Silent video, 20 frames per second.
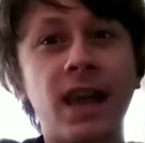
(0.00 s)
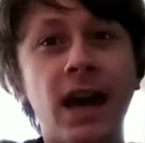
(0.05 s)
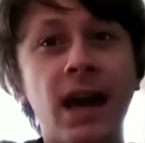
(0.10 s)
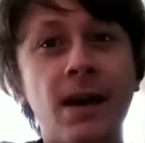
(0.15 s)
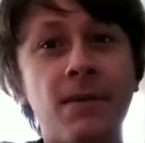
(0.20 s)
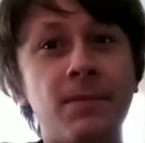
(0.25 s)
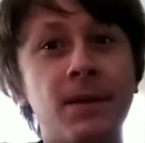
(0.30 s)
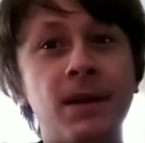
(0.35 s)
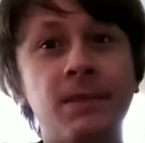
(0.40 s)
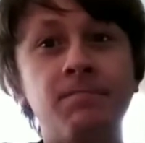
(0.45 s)

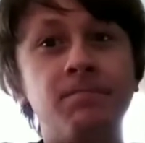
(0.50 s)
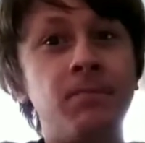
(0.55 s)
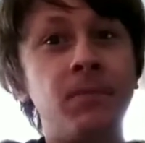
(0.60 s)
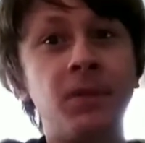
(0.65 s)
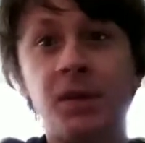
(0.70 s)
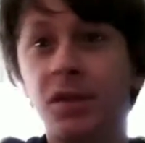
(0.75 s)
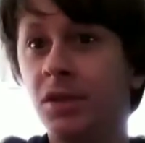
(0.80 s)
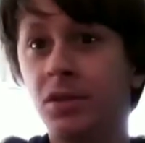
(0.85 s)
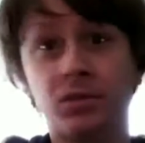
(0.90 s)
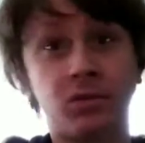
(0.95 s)
cabin.
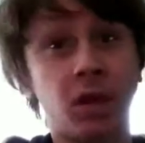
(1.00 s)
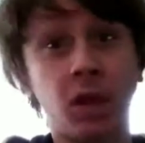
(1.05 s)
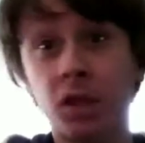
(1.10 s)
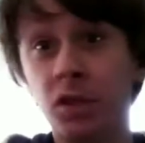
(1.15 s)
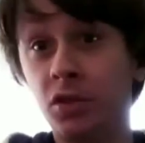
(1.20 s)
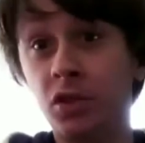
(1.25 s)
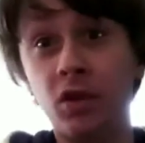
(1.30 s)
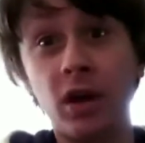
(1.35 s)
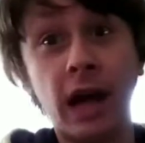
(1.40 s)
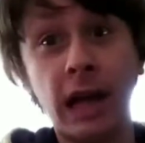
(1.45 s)
Those
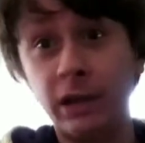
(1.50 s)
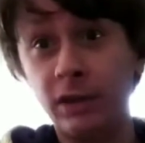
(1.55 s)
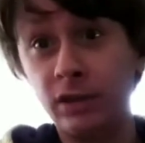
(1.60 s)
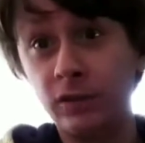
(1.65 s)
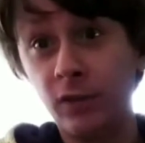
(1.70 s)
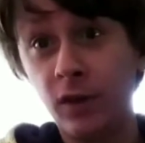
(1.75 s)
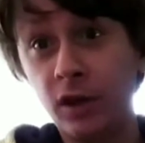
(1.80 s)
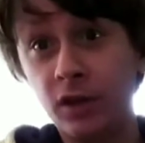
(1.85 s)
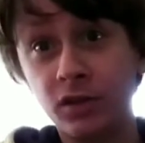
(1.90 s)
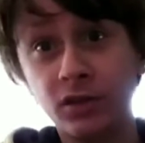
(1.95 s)
other two
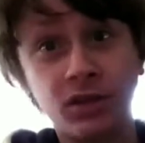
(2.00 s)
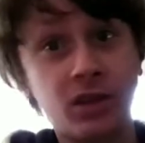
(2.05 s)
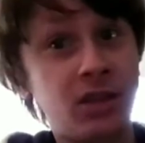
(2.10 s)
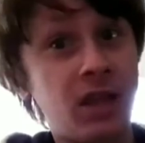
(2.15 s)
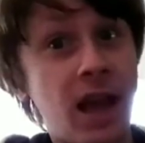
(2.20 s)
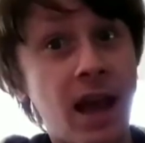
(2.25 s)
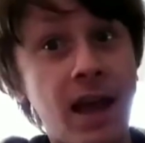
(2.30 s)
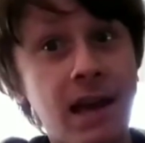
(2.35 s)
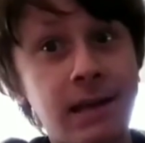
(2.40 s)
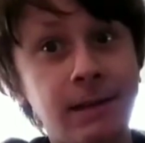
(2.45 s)
Irish fuckers are
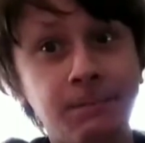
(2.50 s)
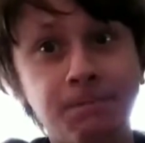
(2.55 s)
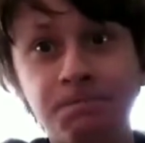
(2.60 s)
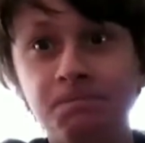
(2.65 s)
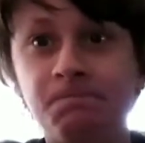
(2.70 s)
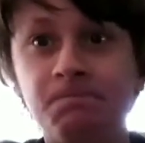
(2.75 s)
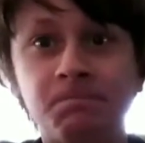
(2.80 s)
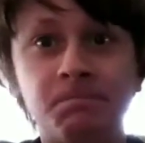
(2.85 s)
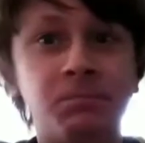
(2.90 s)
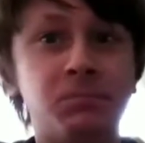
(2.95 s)
dead.
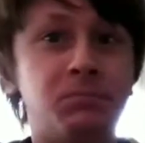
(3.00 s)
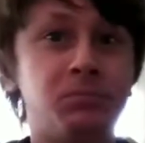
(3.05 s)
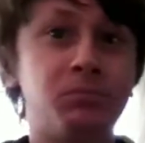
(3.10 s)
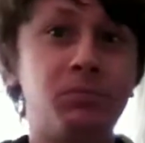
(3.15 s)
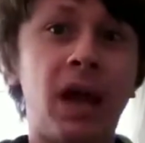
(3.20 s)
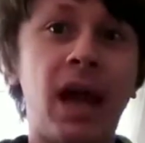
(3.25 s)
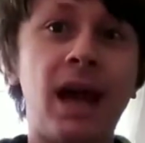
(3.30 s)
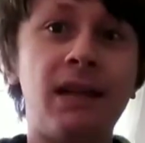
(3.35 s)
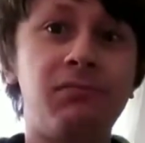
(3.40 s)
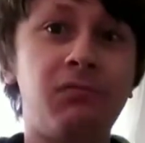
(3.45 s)

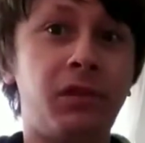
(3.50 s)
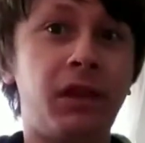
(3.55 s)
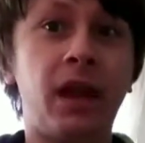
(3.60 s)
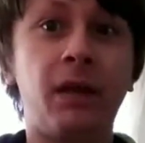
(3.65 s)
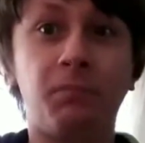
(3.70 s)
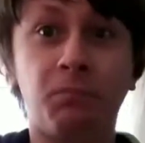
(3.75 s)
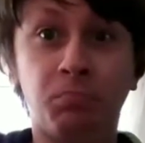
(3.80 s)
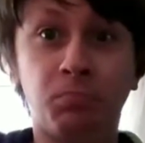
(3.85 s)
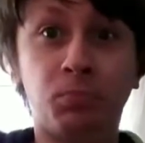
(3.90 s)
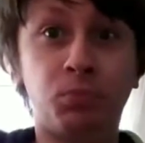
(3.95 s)
Then
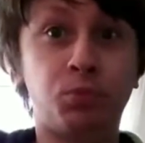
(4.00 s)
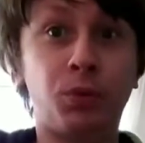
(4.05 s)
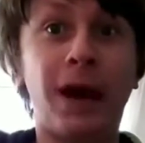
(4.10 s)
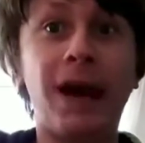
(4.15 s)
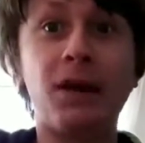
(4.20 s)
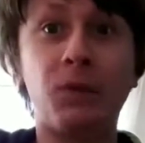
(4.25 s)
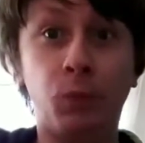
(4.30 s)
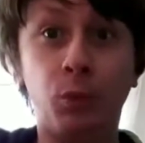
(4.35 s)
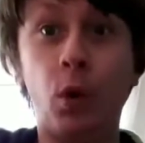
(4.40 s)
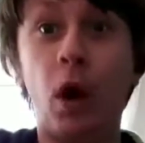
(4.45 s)
they
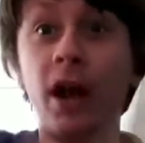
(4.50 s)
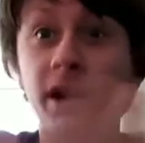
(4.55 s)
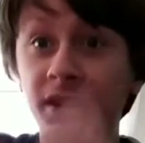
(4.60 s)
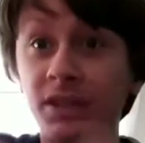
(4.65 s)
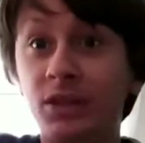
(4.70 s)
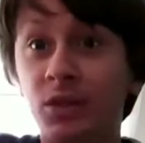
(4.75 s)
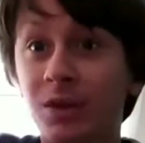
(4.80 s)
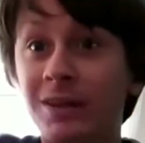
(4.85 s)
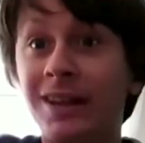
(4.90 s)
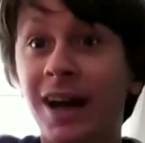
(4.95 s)
run
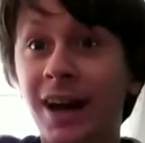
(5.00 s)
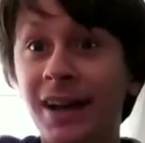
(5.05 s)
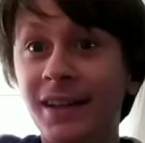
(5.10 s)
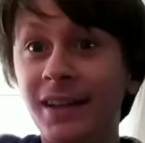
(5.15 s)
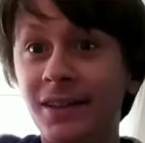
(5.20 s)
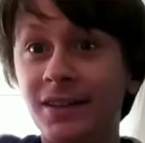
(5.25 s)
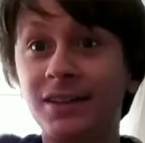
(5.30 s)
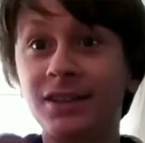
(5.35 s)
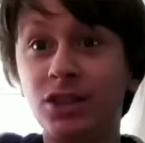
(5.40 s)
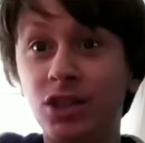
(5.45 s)
into
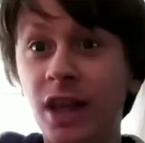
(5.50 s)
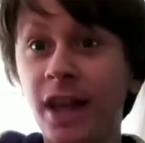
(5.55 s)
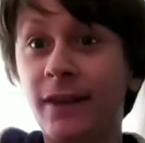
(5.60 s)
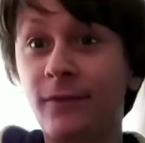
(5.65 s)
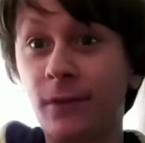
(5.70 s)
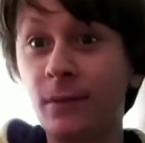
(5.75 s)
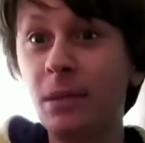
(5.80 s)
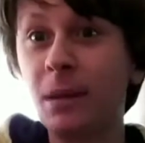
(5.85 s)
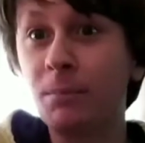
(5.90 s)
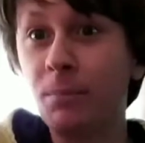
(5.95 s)
another
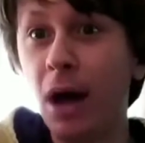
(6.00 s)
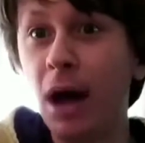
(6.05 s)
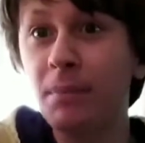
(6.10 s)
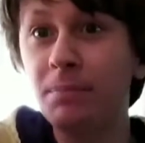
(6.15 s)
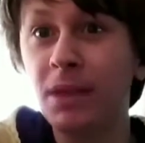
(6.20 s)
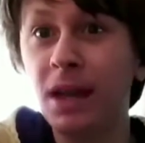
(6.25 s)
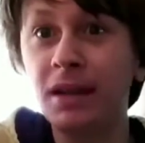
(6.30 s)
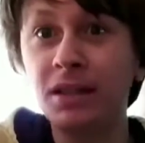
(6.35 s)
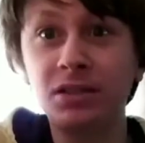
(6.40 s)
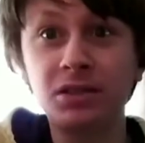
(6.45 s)
chick from the
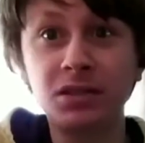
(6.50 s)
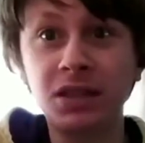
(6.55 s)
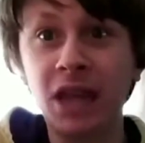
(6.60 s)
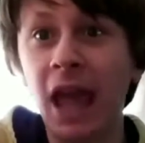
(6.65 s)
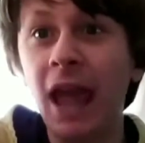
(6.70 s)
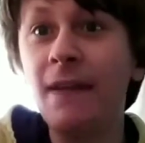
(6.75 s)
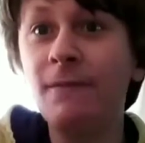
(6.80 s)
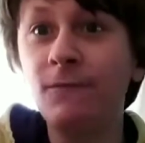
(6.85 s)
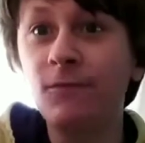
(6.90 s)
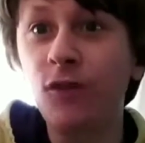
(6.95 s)
pub they
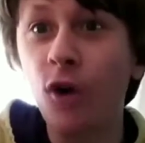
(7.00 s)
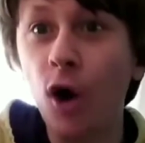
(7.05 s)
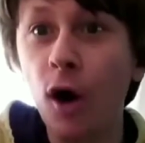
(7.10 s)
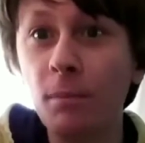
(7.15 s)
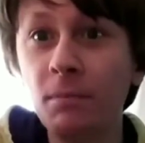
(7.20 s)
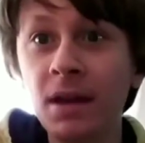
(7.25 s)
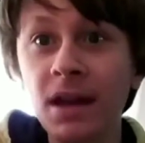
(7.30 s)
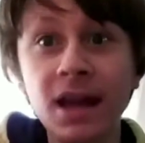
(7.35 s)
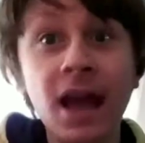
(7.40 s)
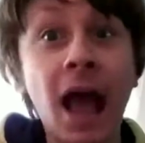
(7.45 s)
came
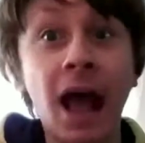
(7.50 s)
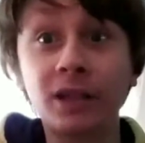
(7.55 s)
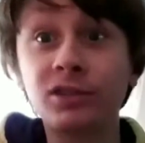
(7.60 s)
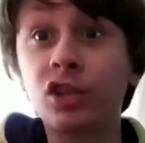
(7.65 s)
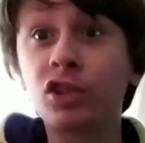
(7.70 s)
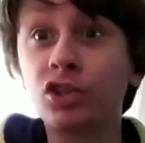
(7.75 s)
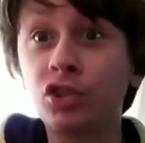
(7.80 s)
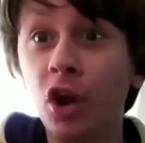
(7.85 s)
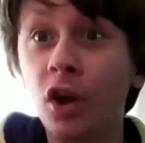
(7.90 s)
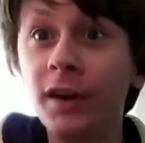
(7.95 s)
from at
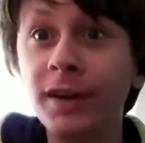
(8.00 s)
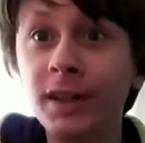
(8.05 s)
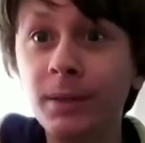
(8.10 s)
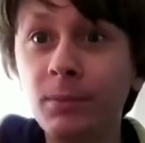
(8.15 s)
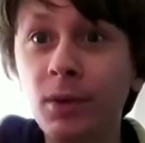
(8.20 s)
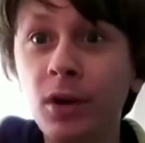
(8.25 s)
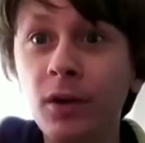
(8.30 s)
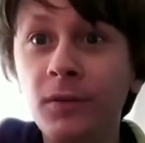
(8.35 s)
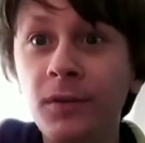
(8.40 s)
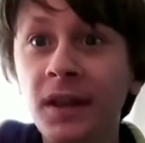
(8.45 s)
the start of the
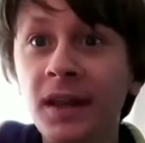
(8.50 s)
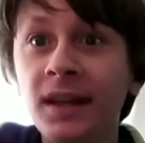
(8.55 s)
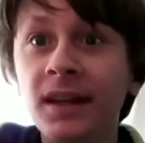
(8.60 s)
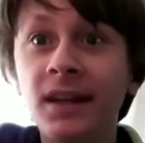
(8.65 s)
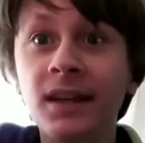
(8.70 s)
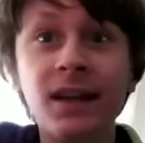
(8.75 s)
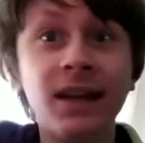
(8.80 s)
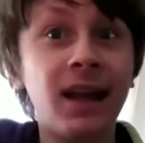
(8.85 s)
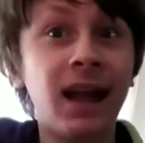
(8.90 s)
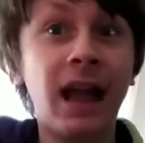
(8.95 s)
movie.
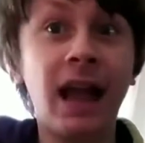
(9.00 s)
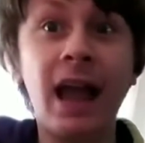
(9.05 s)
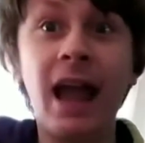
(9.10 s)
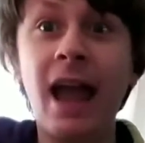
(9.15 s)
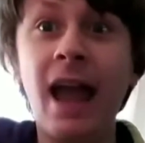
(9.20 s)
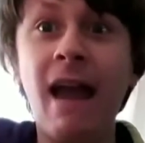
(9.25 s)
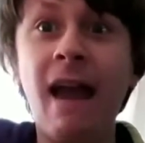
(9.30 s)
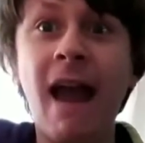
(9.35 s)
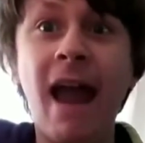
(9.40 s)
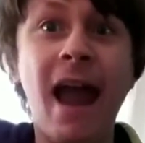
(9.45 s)

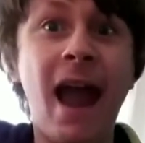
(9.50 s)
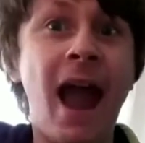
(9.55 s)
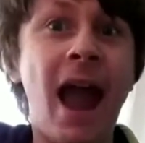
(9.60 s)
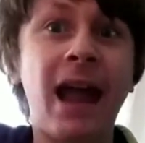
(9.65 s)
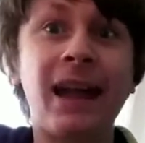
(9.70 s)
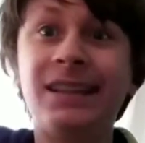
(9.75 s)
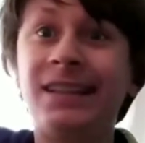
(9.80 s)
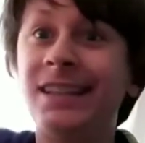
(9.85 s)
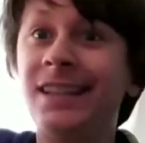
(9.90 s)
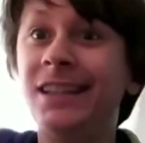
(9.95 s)

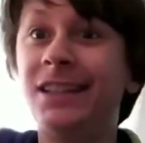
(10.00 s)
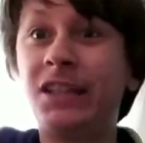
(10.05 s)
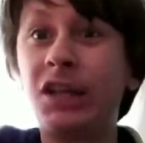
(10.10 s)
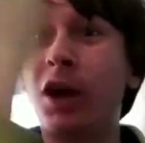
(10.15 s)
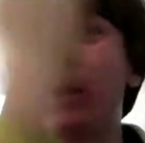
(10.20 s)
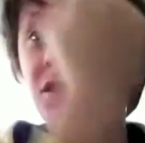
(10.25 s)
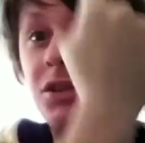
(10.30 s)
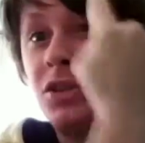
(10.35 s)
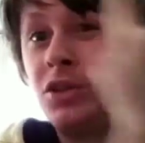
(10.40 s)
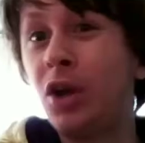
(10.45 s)
And she
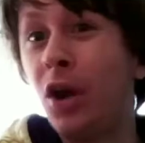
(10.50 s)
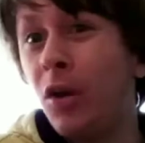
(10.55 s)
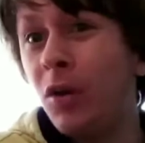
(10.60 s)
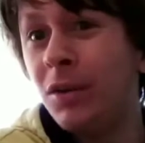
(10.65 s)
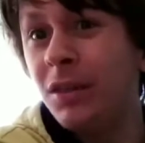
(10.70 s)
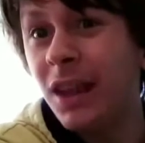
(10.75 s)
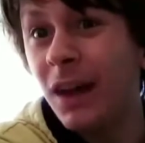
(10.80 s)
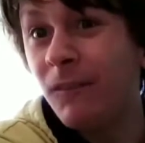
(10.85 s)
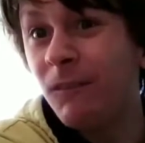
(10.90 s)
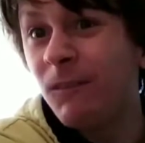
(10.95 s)
starts
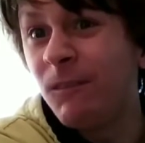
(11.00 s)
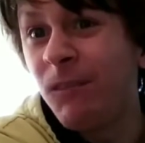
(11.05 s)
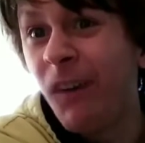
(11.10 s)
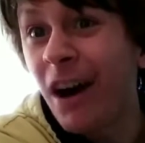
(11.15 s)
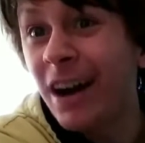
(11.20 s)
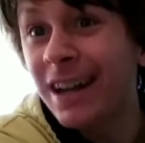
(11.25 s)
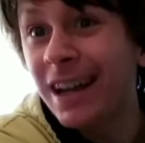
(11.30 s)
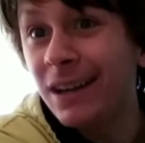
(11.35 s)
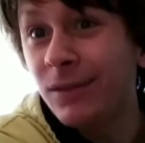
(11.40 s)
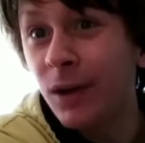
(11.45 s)
going the
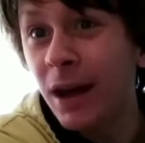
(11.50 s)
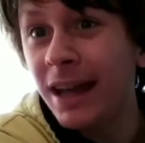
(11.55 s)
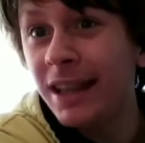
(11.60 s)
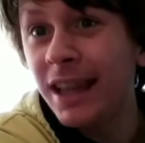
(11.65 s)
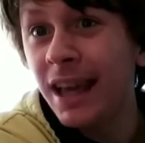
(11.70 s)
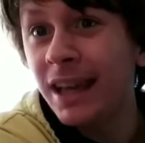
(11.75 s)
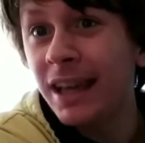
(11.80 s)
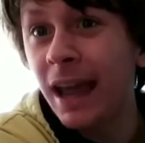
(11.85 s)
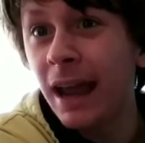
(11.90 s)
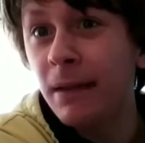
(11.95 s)
fucking way
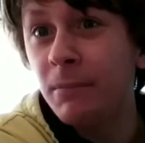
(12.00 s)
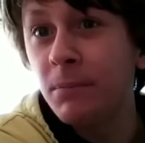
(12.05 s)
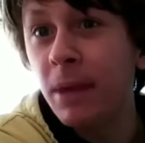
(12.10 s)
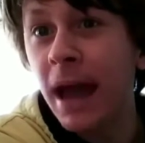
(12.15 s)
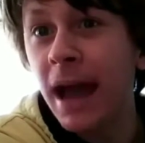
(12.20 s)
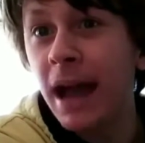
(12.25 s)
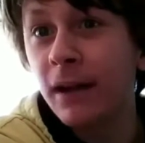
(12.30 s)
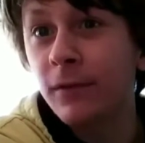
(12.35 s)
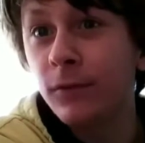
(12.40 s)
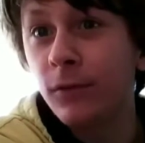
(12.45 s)
they came
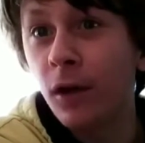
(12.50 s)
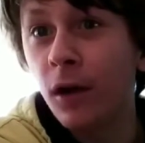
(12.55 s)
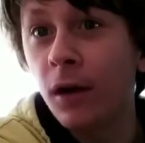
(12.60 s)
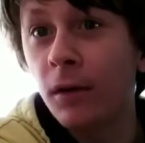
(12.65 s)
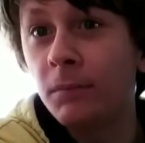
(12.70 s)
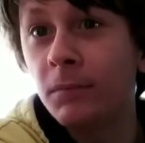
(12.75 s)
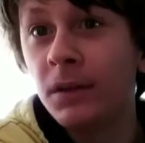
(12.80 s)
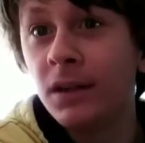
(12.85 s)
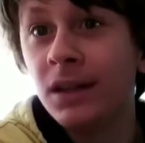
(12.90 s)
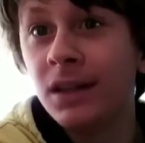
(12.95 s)
back
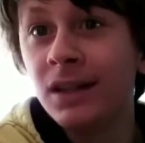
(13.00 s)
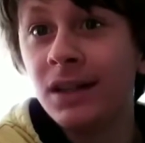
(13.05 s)
from.